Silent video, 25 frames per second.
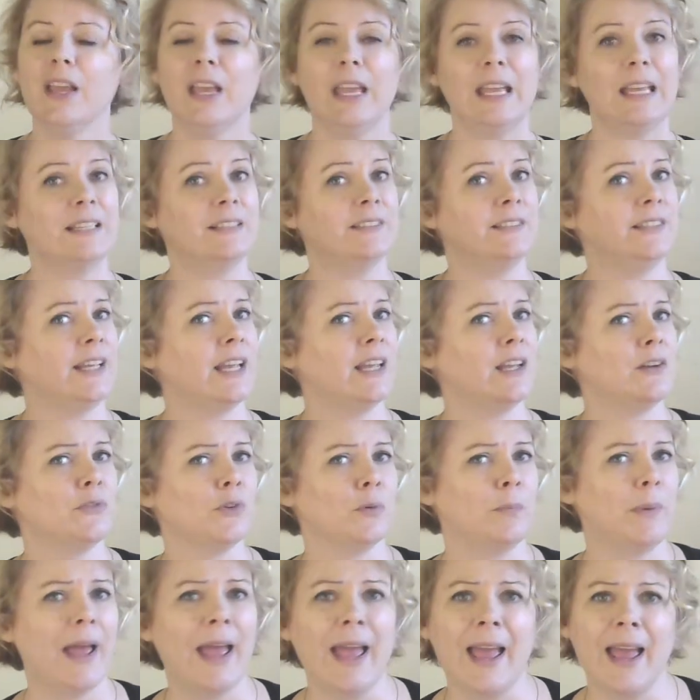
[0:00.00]
Is gay for
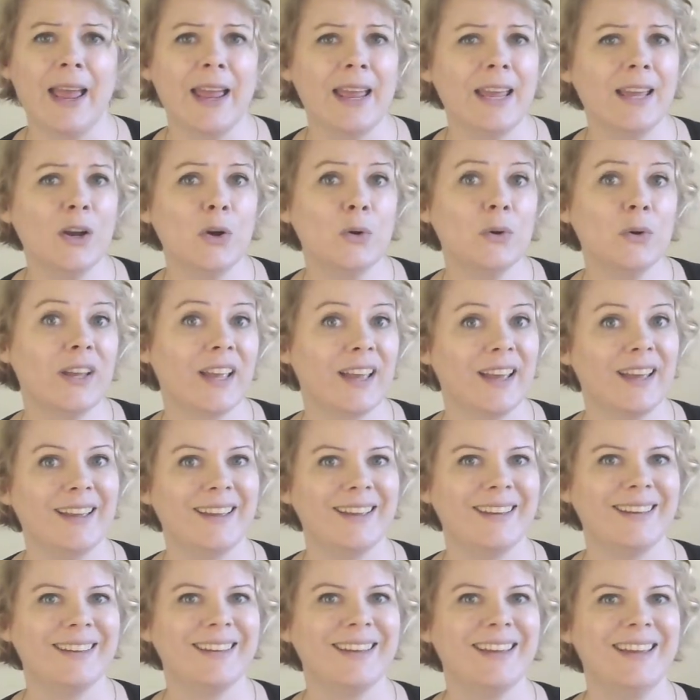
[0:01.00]
pay
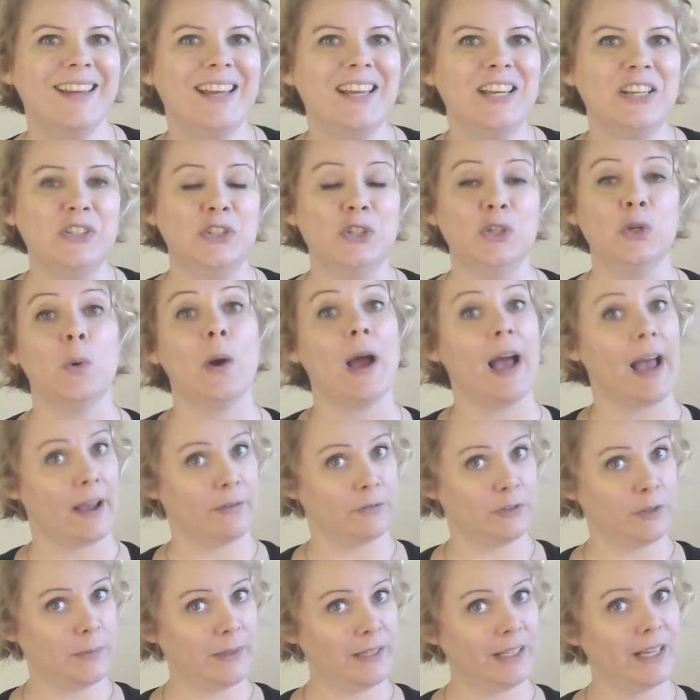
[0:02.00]
okay? Do you have
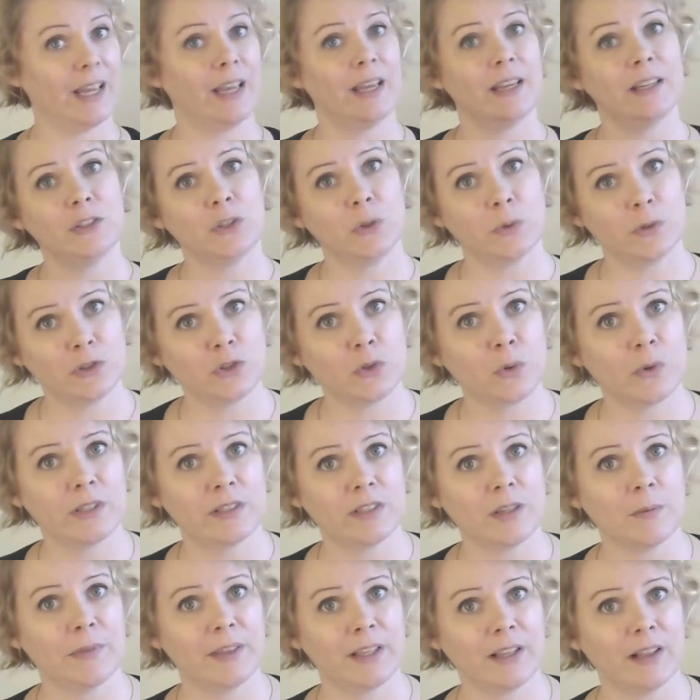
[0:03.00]
to be gay to enjoy
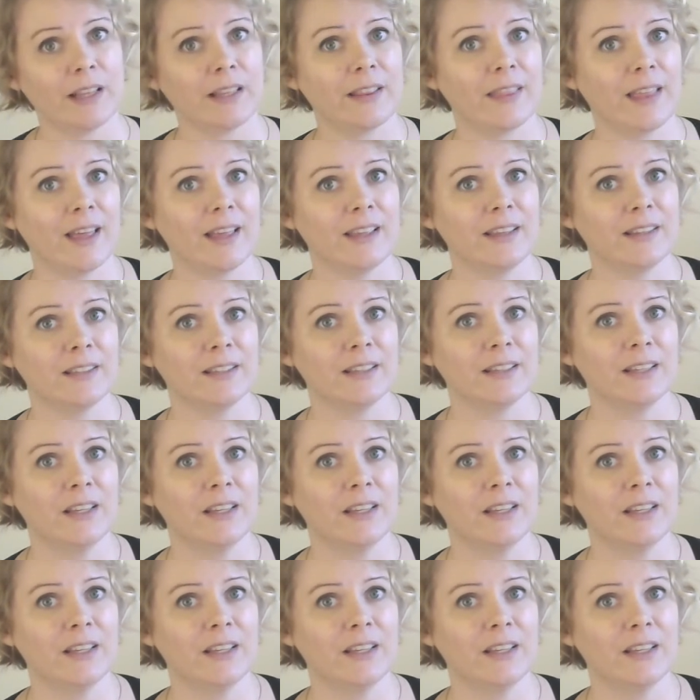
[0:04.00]
something like that?